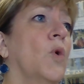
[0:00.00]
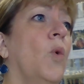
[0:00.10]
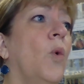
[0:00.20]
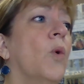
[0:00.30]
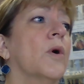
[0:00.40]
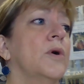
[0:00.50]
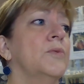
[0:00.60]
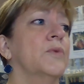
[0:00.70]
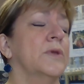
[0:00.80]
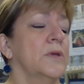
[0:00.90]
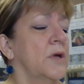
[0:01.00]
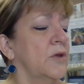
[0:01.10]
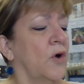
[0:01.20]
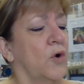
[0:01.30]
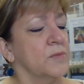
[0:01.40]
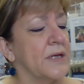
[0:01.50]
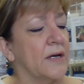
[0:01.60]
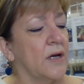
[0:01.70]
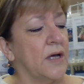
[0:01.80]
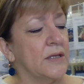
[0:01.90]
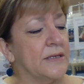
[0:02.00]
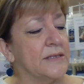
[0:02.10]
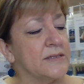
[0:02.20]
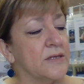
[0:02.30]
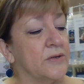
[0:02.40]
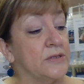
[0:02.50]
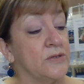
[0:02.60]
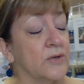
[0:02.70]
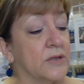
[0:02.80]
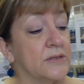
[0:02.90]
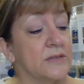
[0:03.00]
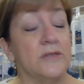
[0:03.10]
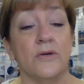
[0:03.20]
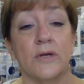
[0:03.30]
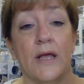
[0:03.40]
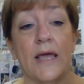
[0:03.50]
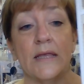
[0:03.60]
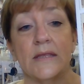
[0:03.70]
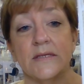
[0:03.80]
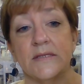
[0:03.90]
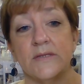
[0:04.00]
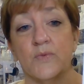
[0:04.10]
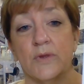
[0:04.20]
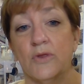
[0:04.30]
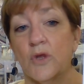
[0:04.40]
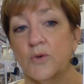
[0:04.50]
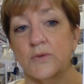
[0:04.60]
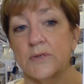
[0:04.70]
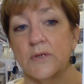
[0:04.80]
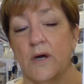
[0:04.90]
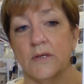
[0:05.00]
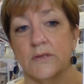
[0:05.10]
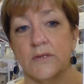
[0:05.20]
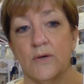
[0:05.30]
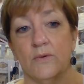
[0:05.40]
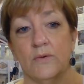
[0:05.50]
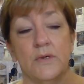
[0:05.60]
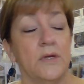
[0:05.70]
Or with the Hometown Holiday series, you could hang this with those also.